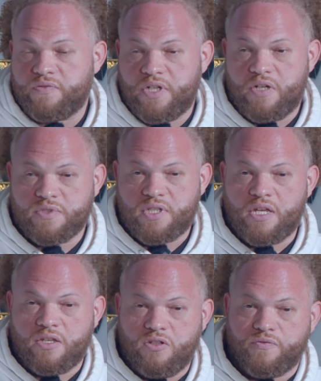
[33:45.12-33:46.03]
Devon was
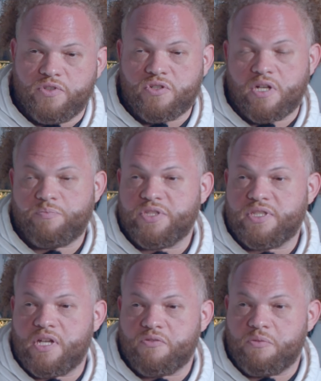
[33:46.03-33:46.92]
like, you know, if you're trying to put
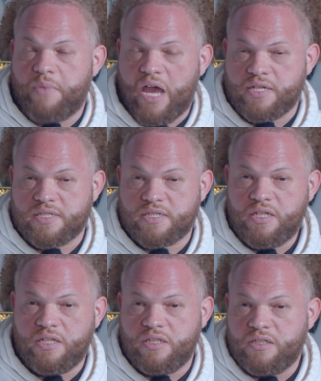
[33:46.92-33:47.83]
together a
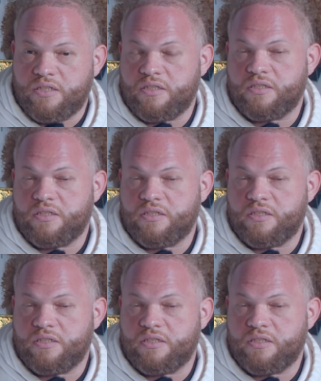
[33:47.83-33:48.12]
magazine,